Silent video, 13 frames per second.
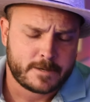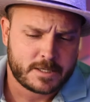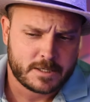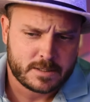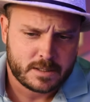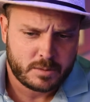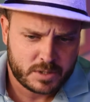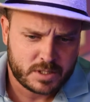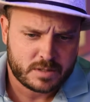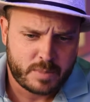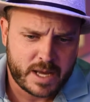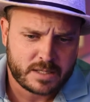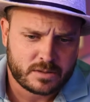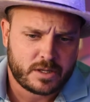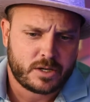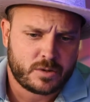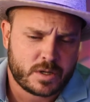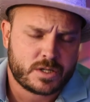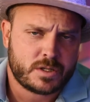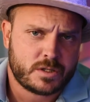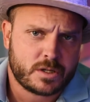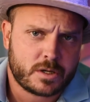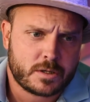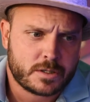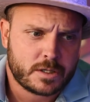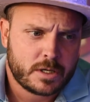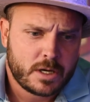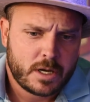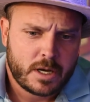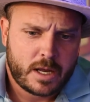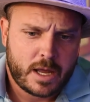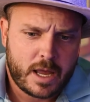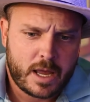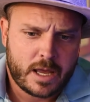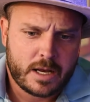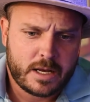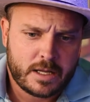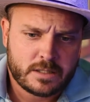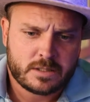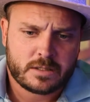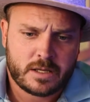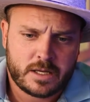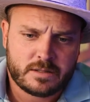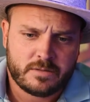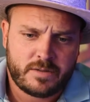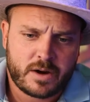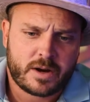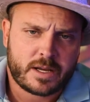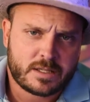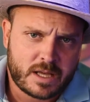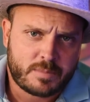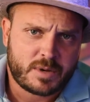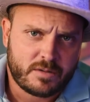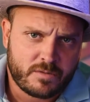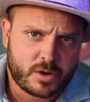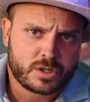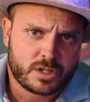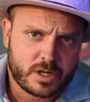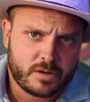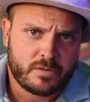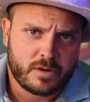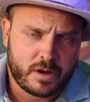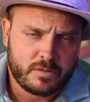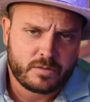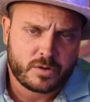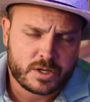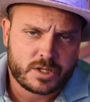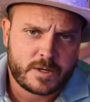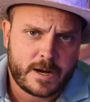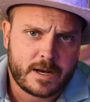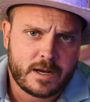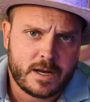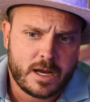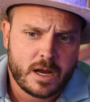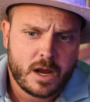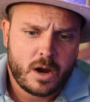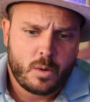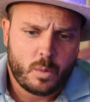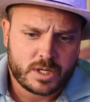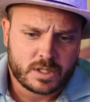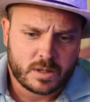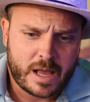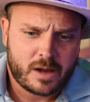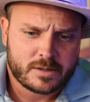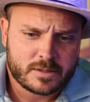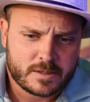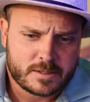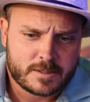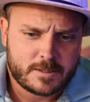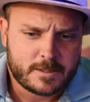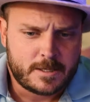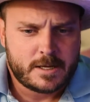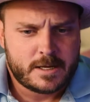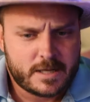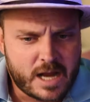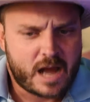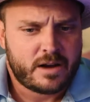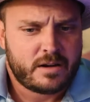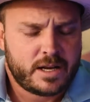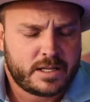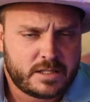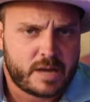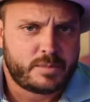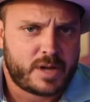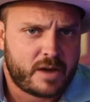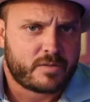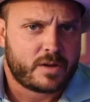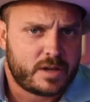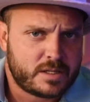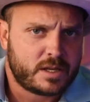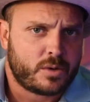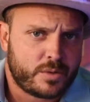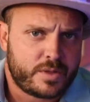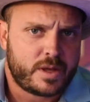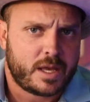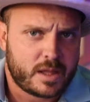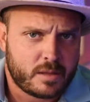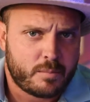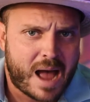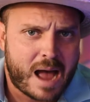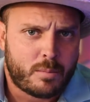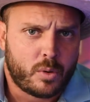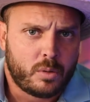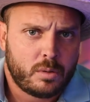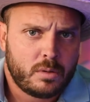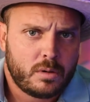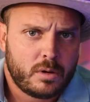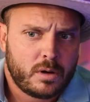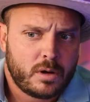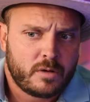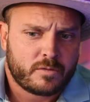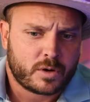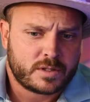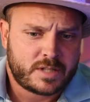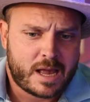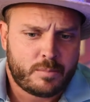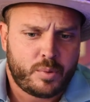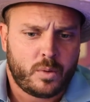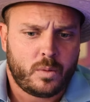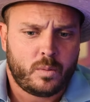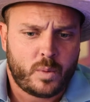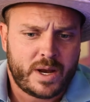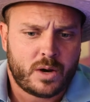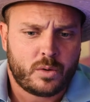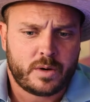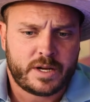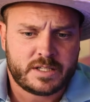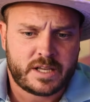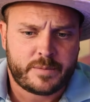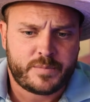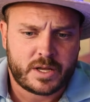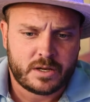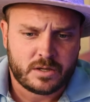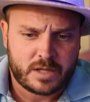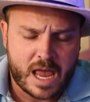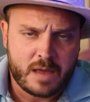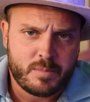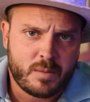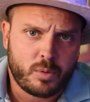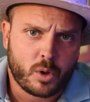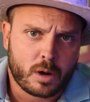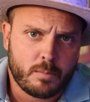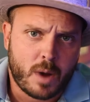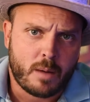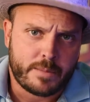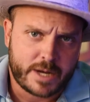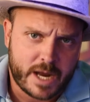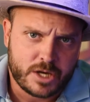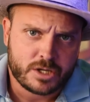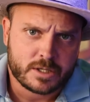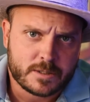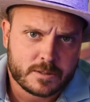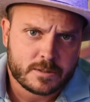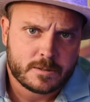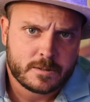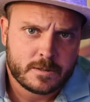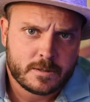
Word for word: which is which is basically a Christian church, and it's it's a very accepting version of, of Christianity, which allows us to not accept every single thing in the Bible. For example, we don't accept that gay people are abominations.